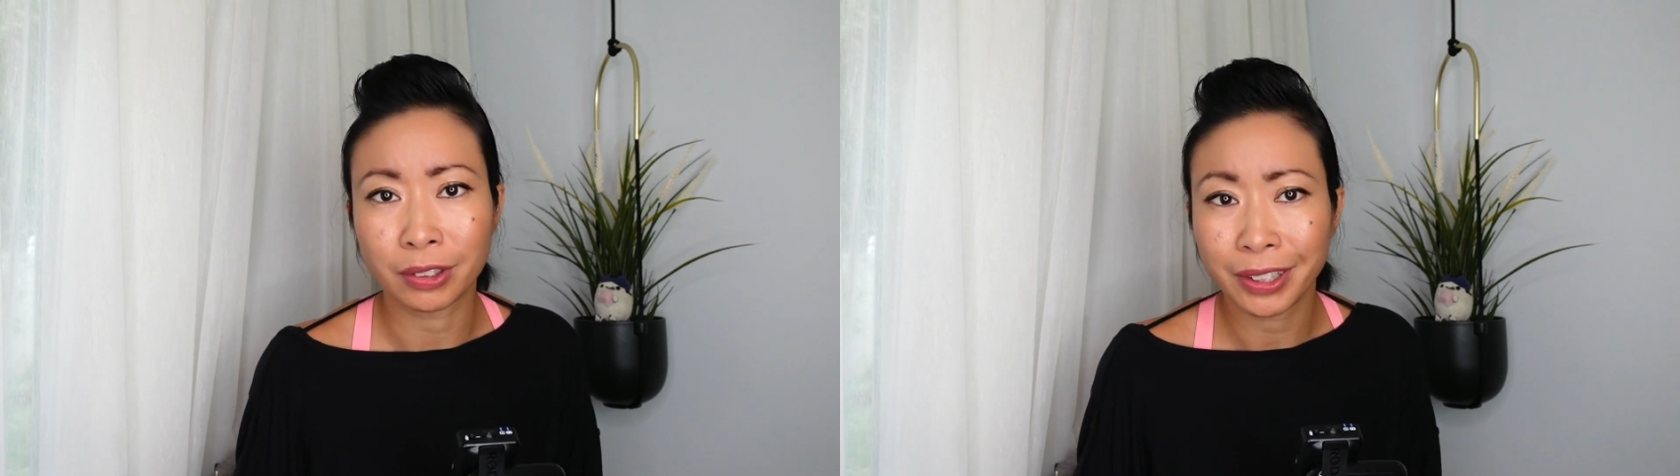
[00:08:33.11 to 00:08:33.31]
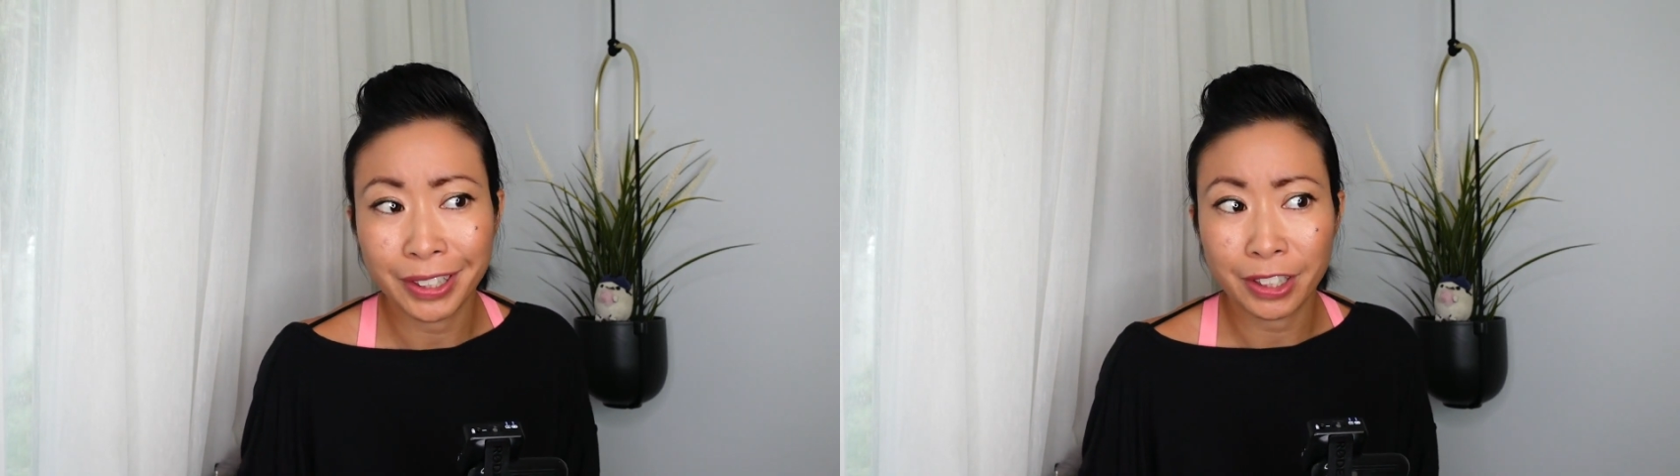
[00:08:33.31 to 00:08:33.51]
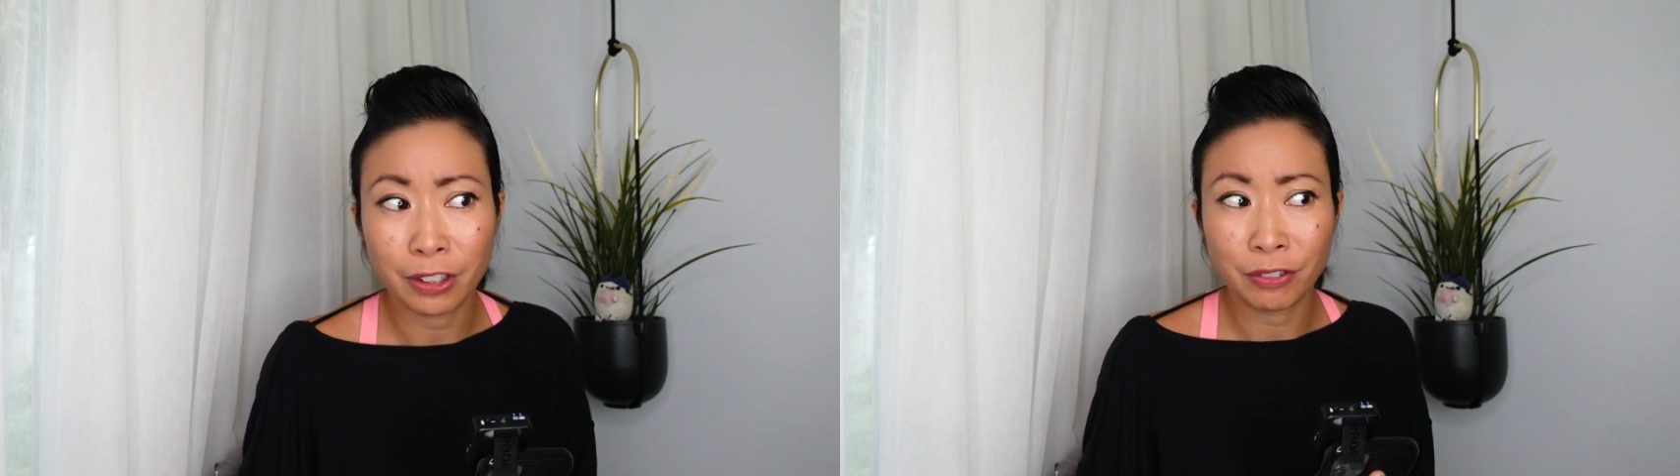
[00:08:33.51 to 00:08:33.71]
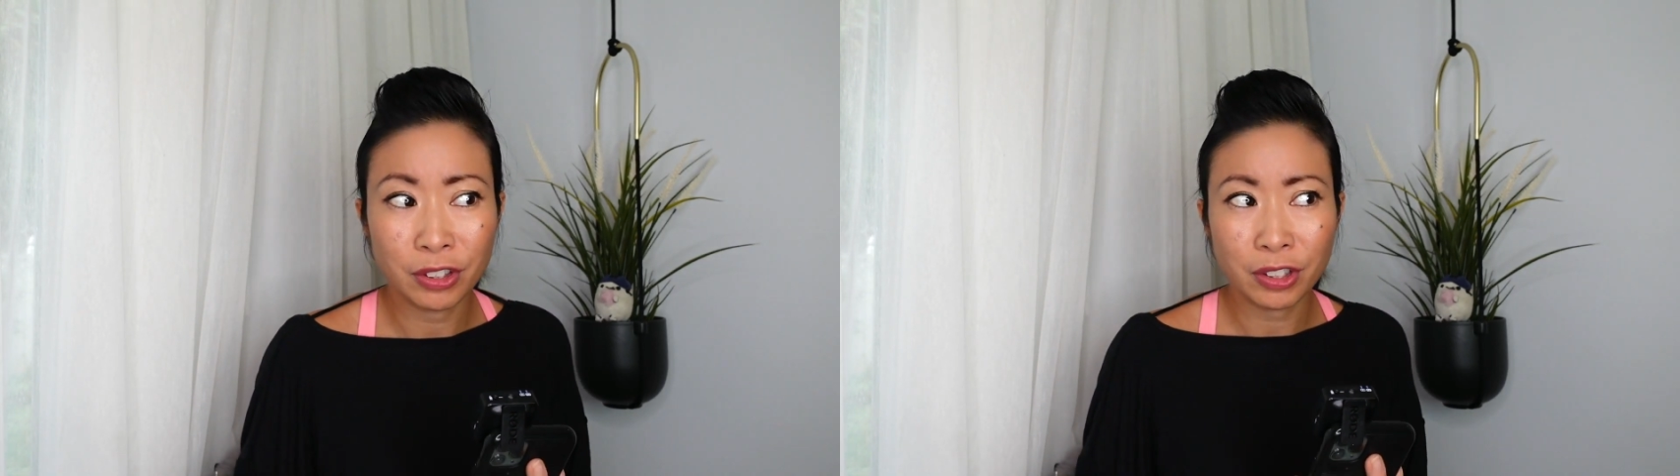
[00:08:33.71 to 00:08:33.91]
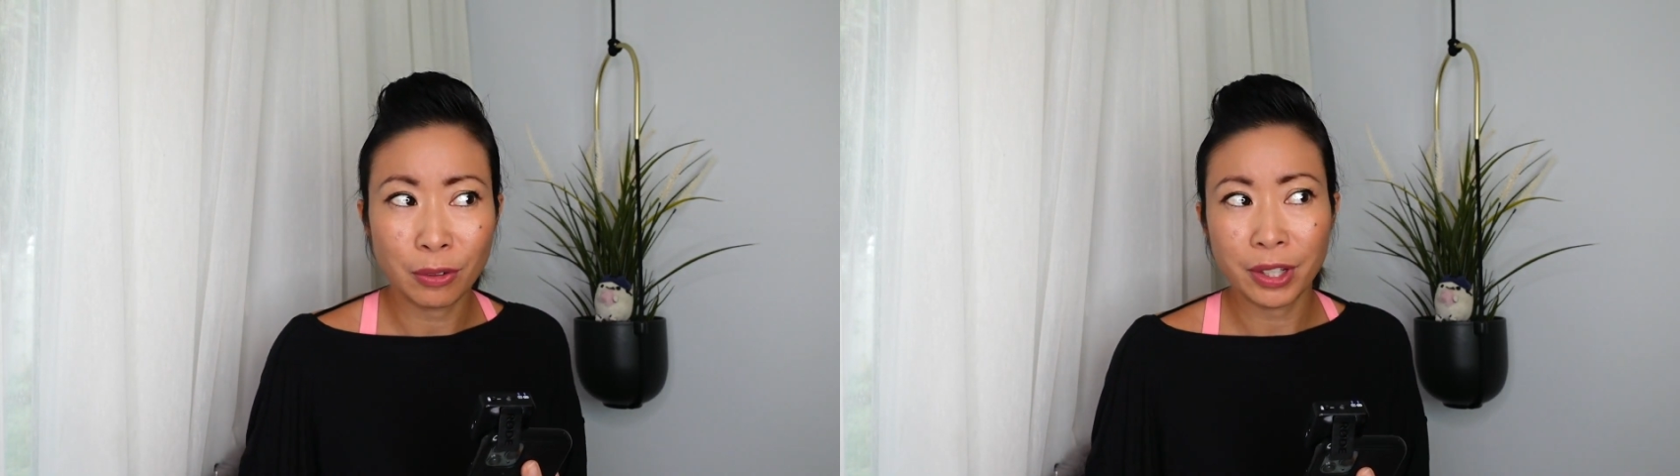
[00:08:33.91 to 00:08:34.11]
Like if you're
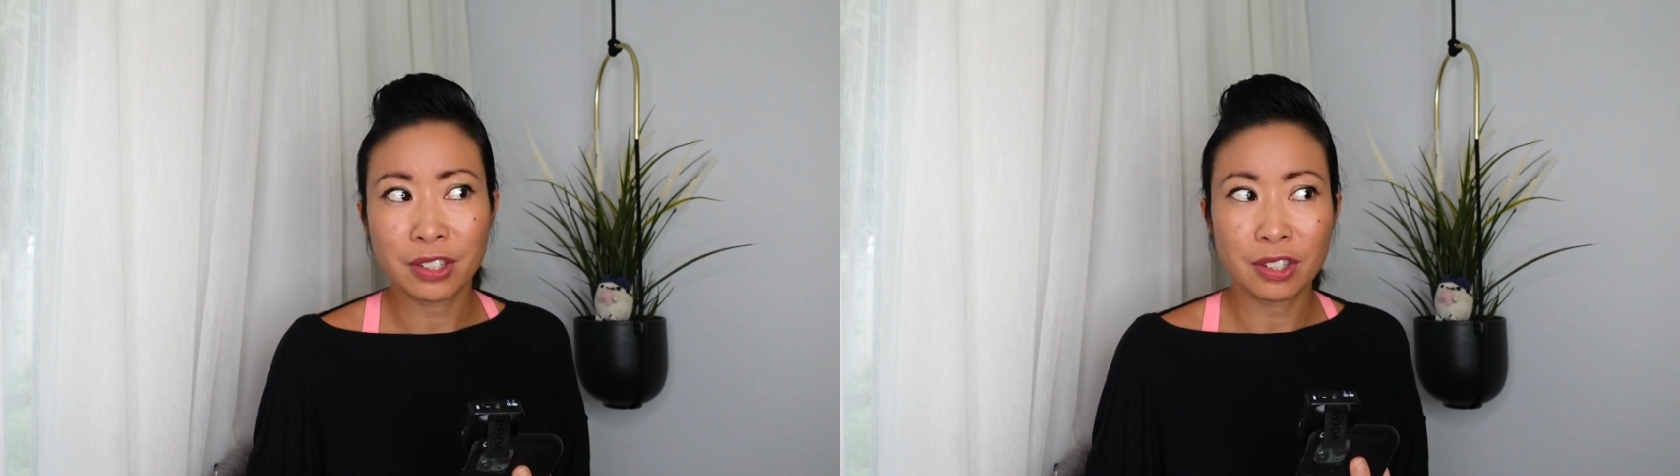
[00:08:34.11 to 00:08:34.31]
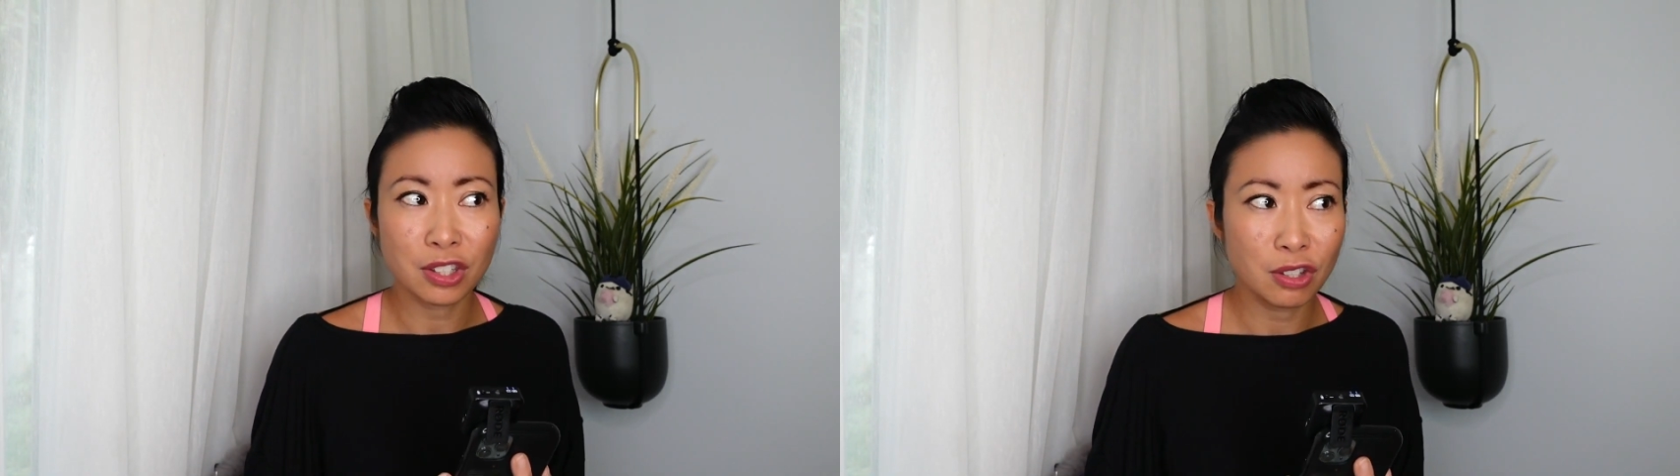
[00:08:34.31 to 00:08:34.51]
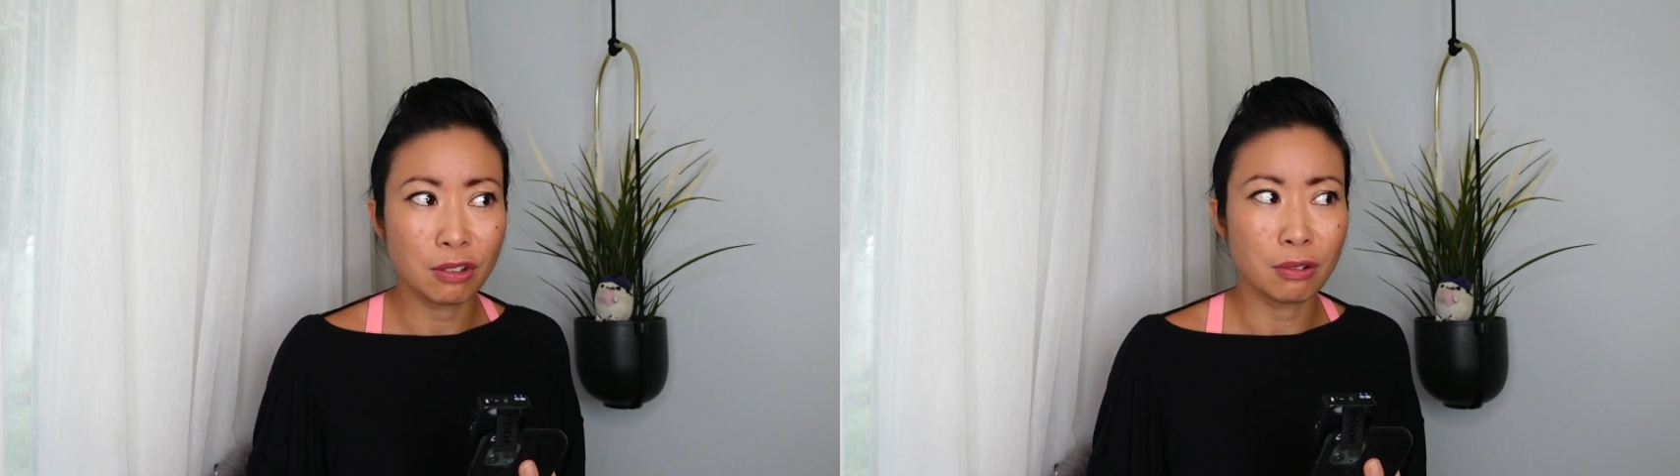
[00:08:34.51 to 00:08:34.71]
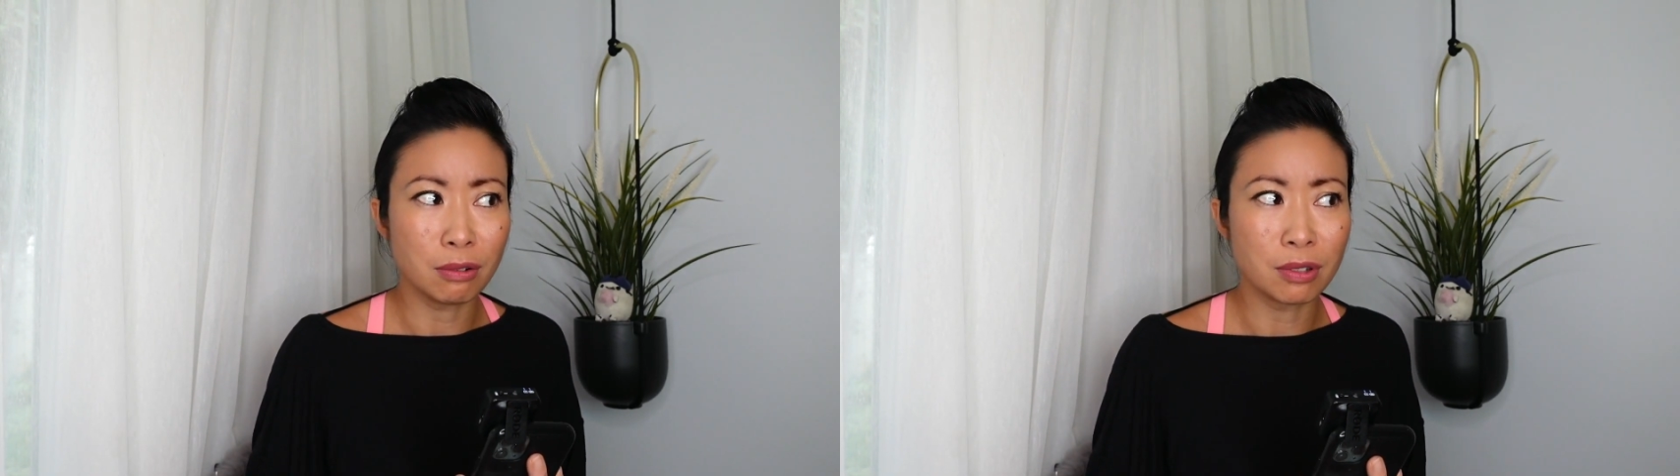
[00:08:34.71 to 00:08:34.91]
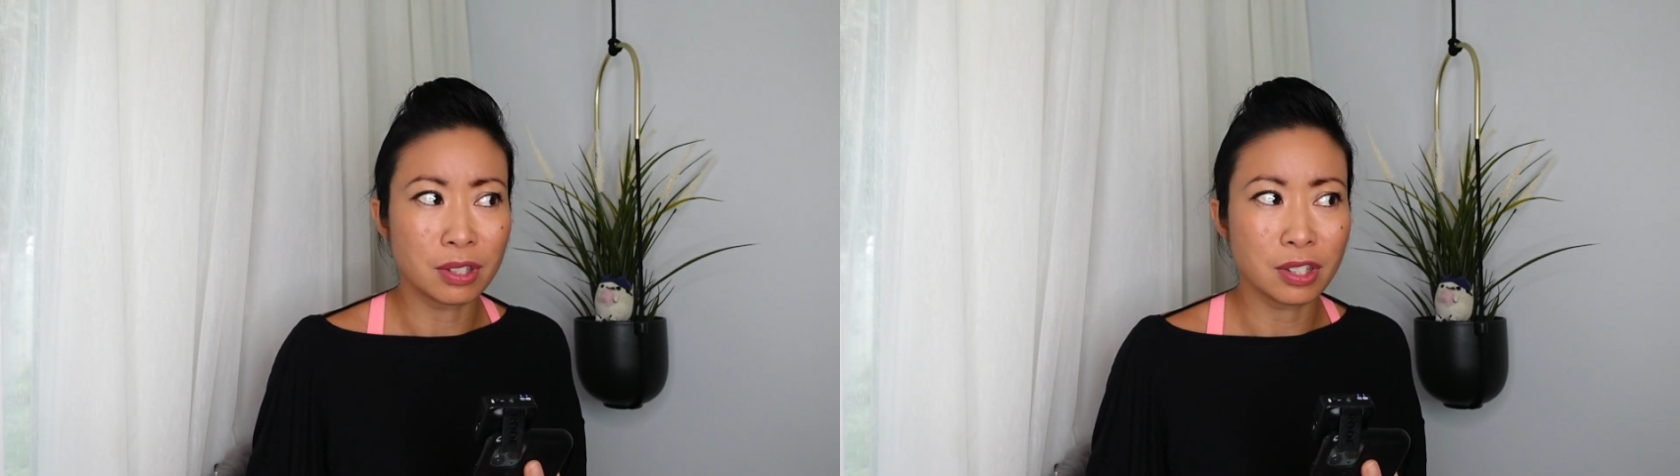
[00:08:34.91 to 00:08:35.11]
going to
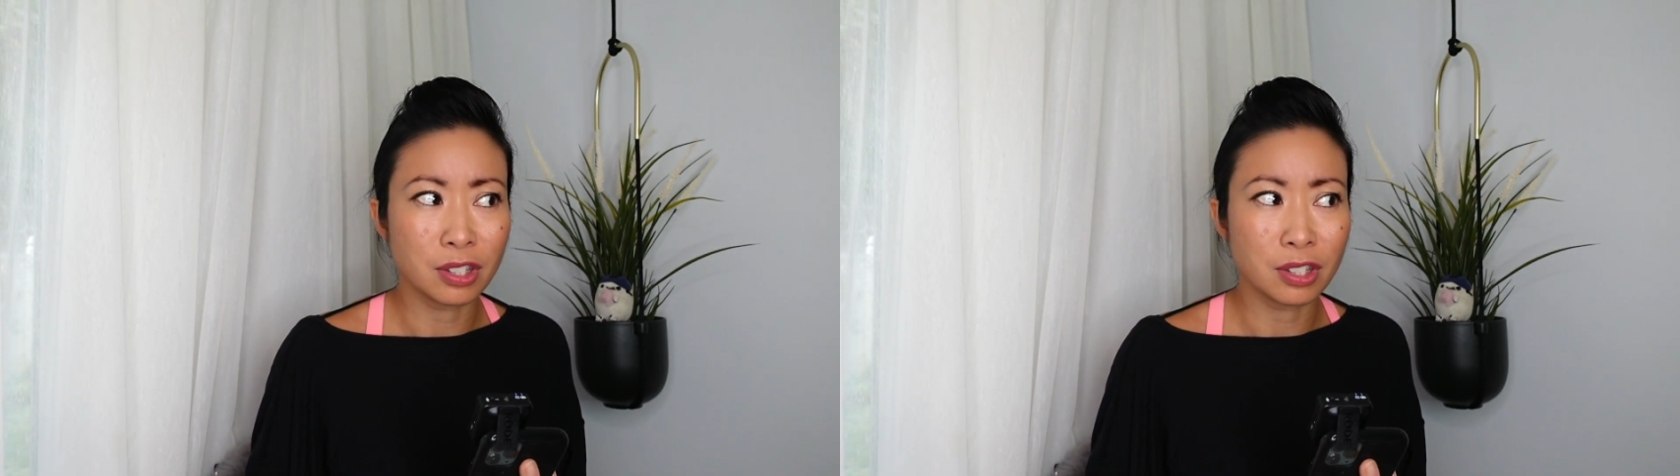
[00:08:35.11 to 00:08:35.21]
use